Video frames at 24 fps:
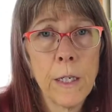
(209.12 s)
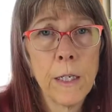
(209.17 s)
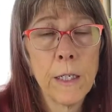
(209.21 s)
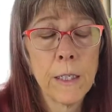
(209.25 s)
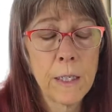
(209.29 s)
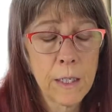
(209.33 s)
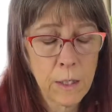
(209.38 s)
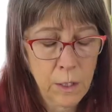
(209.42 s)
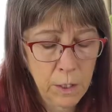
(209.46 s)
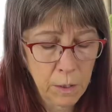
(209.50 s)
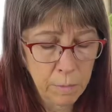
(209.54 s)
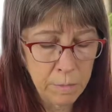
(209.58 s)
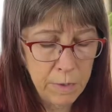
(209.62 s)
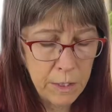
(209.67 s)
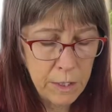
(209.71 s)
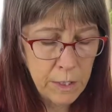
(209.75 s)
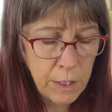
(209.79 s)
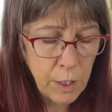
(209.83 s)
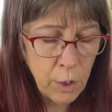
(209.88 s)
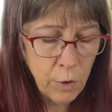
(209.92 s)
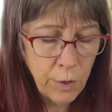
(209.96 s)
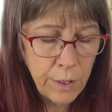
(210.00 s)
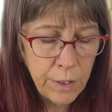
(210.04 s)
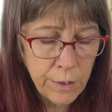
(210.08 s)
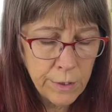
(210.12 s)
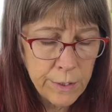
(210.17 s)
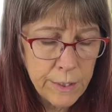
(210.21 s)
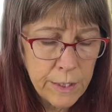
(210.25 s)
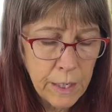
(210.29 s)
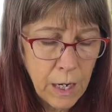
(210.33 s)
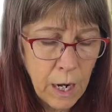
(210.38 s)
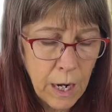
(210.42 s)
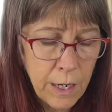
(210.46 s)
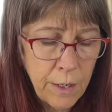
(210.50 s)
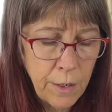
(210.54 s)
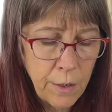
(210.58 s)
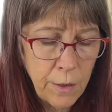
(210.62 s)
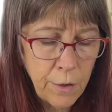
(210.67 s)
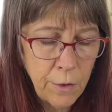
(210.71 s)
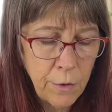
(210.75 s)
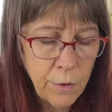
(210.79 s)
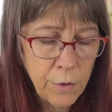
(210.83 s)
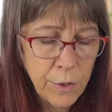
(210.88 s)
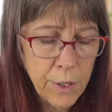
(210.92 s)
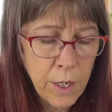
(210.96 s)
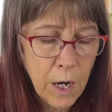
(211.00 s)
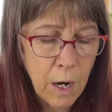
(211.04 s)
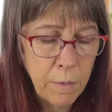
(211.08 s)
is the materials that I
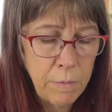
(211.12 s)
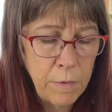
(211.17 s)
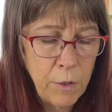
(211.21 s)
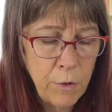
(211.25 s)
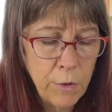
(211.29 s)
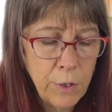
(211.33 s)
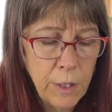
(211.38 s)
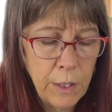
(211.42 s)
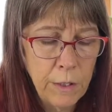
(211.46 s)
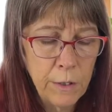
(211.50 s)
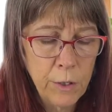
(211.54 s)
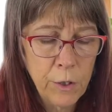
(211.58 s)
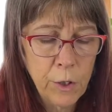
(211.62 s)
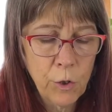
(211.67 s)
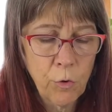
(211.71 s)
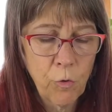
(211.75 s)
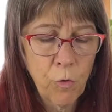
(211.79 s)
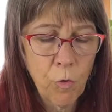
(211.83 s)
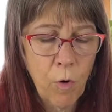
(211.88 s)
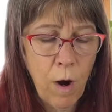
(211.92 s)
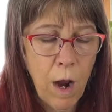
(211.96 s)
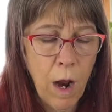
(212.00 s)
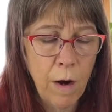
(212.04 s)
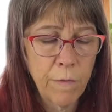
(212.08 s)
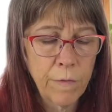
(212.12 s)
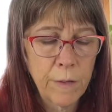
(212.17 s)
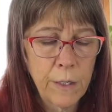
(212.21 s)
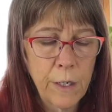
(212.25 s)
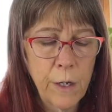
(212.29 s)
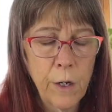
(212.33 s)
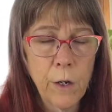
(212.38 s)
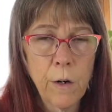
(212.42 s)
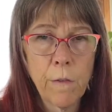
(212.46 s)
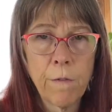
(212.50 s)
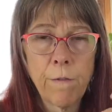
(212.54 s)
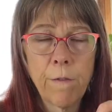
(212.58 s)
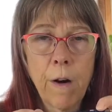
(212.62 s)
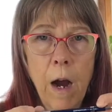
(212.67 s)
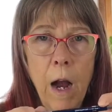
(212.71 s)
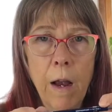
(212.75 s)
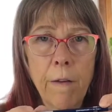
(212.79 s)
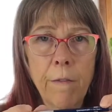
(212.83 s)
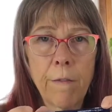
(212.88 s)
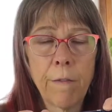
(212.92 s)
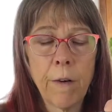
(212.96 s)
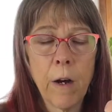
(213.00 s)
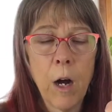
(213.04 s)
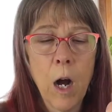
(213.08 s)
used. I'm using this Craft Gear
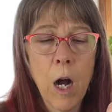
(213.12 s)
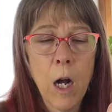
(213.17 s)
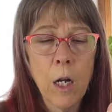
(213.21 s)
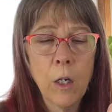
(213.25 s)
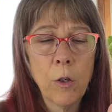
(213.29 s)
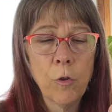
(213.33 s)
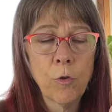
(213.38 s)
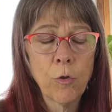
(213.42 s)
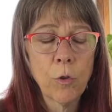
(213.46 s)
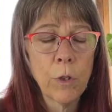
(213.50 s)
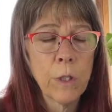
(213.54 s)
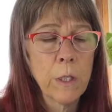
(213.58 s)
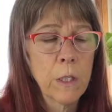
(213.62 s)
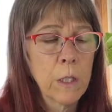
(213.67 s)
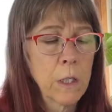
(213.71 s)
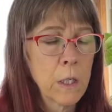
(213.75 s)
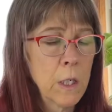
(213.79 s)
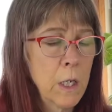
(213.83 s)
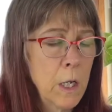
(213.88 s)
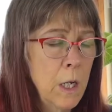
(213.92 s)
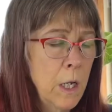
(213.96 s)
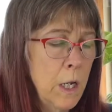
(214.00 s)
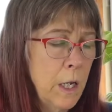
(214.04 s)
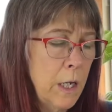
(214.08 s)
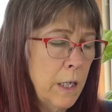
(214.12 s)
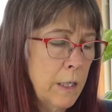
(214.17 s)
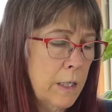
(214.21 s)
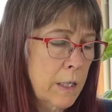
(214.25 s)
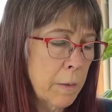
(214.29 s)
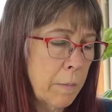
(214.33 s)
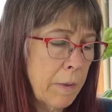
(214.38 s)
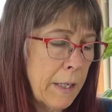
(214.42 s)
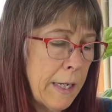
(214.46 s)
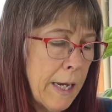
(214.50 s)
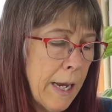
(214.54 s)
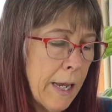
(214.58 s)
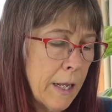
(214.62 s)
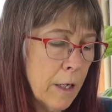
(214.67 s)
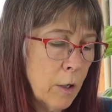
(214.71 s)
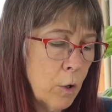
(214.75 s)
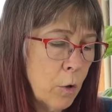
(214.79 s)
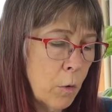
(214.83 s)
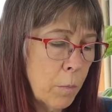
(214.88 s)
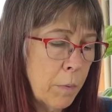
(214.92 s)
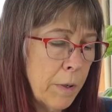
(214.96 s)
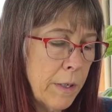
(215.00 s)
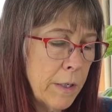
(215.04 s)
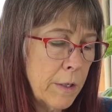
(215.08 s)
500. It's a
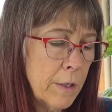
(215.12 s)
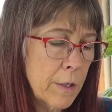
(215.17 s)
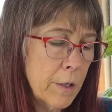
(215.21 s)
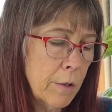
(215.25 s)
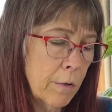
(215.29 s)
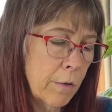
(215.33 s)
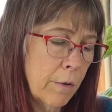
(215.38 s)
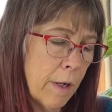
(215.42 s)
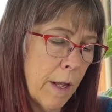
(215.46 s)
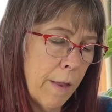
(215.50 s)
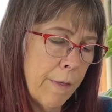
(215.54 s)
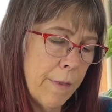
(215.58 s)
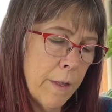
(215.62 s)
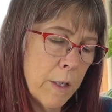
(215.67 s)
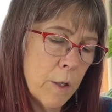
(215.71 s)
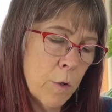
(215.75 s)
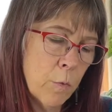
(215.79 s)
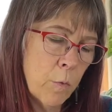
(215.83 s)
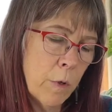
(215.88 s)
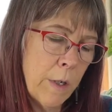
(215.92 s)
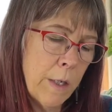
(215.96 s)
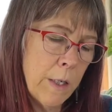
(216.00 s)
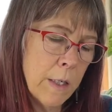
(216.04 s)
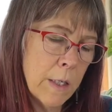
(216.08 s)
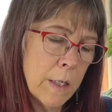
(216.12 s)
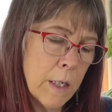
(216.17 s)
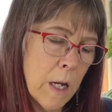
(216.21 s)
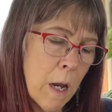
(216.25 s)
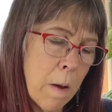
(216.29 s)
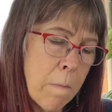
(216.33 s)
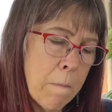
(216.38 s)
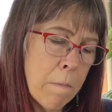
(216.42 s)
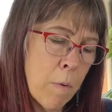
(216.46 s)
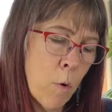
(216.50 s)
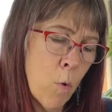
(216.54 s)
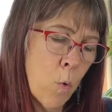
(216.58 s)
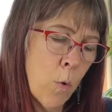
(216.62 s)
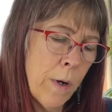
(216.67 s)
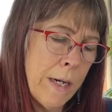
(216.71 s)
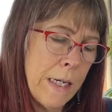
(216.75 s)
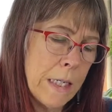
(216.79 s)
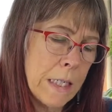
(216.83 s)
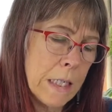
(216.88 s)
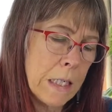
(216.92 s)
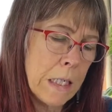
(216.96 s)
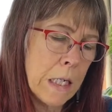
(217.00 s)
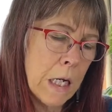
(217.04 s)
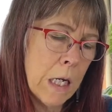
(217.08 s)
mechanical pencil, and this one is a
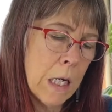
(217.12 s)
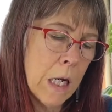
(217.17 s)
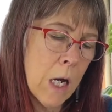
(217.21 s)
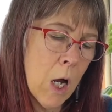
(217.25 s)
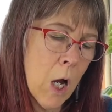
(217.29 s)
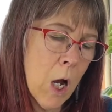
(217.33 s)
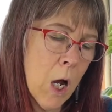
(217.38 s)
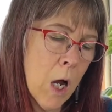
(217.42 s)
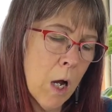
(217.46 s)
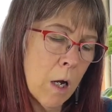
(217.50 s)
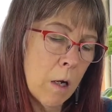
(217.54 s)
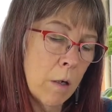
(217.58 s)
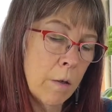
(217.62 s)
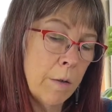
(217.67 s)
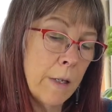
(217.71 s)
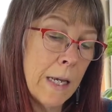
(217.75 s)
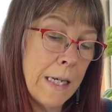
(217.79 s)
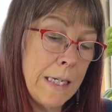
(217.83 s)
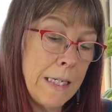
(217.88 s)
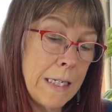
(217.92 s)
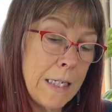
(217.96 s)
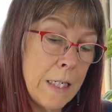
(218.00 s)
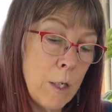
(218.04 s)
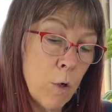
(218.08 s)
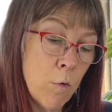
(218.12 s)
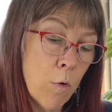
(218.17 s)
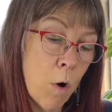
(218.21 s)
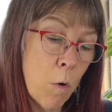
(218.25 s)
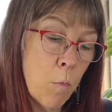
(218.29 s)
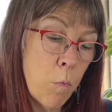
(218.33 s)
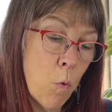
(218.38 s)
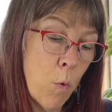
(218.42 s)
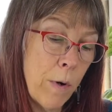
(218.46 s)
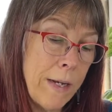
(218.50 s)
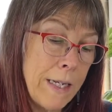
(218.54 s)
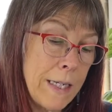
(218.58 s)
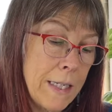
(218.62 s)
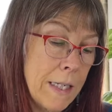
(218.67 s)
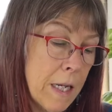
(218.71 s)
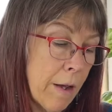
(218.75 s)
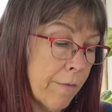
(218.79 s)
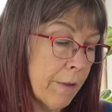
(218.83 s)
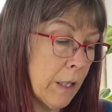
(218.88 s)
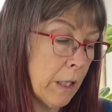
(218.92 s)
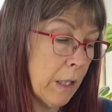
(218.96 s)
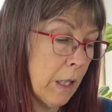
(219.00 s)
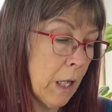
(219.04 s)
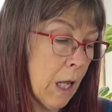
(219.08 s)

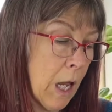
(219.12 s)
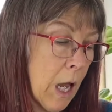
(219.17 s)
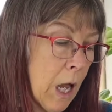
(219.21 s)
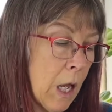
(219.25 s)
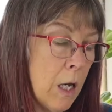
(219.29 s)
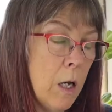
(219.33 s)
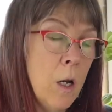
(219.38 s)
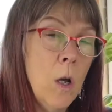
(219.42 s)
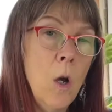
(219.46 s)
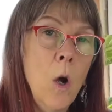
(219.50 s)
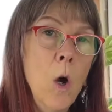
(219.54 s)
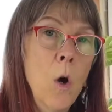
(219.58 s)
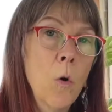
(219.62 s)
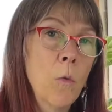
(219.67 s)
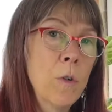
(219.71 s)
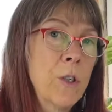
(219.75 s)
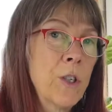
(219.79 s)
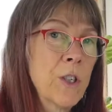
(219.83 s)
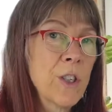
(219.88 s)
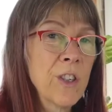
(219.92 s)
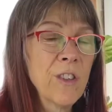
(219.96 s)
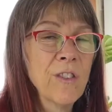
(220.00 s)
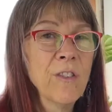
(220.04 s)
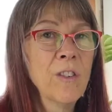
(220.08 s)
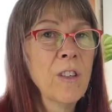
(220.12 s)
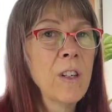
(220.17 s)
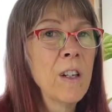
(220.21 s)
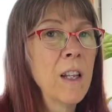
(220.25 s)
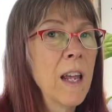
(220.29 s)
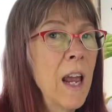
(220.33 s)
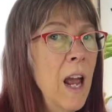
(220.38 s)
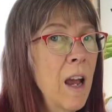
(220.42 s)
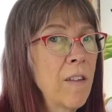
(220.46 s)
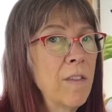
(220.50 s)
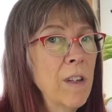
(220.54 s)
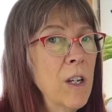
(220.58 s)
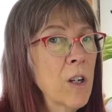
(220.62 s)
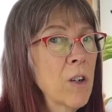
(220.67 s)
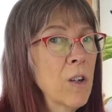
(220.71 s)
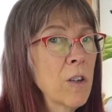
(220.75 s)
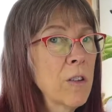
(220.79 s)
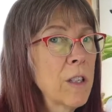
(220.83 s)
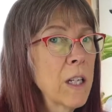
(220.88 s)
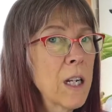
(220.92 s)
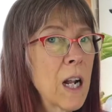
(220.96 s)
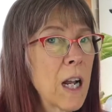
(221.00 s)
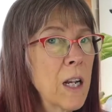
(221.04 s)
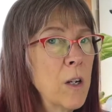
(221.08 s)
0.7 lead, which is a little heavier
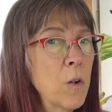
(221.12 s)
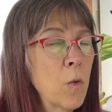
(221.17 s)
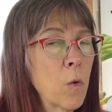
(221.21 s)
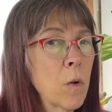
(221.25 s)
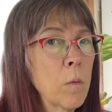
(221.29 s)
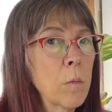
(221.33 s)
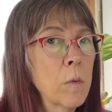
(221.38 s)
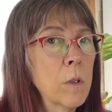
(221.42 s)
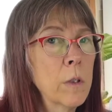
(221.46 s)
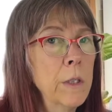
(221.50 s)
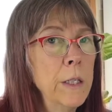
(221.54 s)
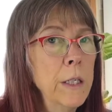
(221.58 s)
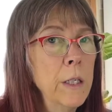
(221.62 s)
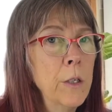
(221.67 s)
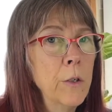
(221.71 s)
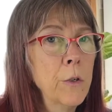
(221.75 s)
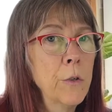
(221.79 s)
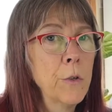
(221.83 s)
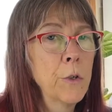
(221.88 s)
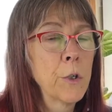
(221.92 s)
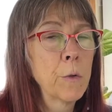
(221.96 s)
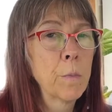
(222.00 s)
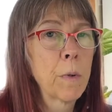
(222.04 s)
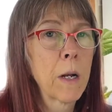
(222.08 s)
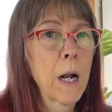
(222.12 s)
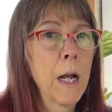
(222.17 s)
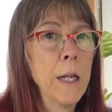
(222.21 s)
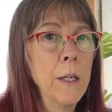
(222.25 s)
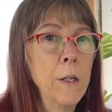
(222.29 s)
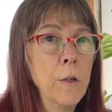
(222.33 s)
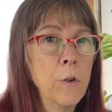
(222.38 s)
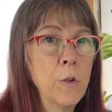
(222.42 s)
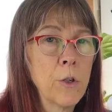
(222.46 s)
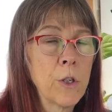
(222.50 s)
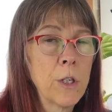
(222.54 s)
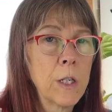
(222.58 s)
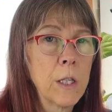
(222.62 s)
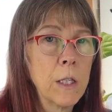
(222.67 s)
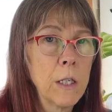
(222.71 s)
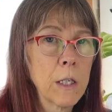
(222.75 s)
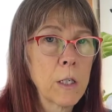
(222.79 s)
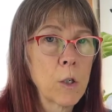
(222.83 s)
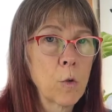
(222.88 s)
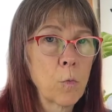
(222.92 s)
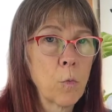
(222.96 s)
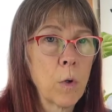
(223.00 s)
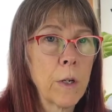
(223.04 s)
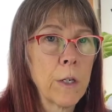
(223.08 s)
than I normally use, but I used
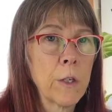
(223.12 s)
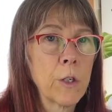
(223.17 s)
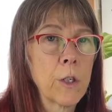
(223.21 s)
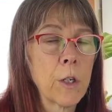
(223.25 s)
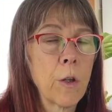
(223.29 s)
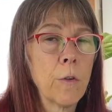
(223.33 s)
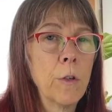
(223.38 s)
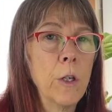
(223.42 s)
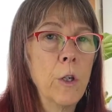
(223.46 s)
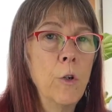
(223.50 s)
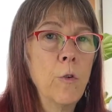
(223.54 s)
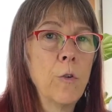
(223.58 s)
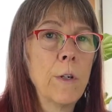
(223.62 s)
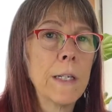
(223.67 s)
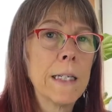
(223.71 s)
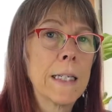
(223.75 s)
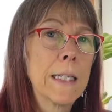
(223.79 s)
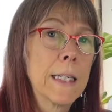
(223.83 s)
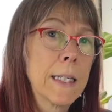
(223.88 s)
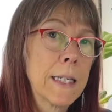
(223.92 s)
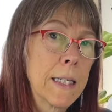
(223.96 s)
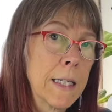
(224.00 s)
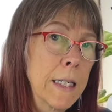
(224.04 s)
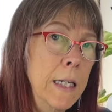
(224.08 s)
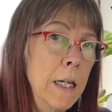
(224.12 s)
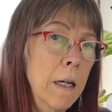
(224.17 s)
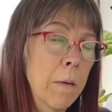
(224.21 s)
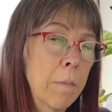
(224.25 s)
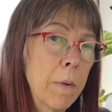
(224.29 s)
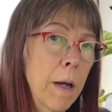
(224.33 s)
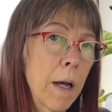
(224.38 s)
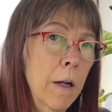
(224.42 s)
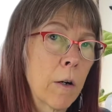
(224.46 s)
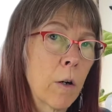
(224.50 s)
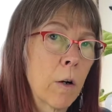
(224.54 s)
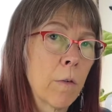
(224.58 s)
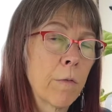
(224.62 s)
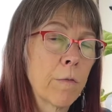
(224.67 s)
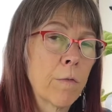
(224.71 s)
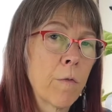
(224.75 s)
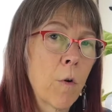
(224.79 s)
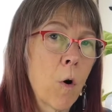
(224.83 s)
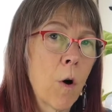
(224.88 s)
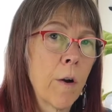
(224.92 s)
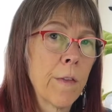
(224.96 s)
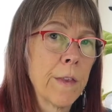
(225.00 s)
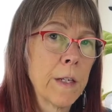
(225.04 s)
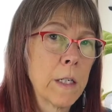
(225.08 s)
this one so that you could see it better
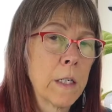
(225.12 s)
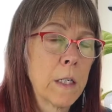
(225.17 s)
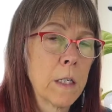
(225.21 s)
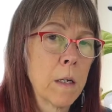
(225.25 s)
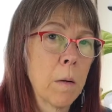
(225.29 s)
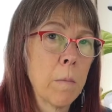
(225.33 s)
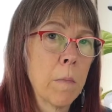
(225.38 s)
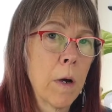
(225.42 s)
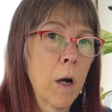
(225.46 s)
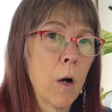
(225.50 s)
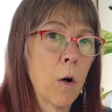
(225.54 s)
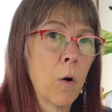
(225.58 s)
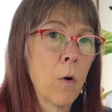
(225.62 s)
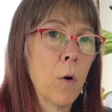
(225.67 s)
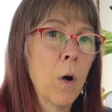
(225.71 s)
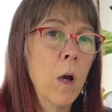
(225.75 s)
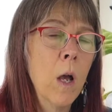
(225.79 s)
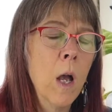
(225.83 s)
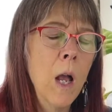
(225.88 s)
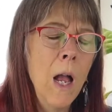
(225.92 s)
for the demo.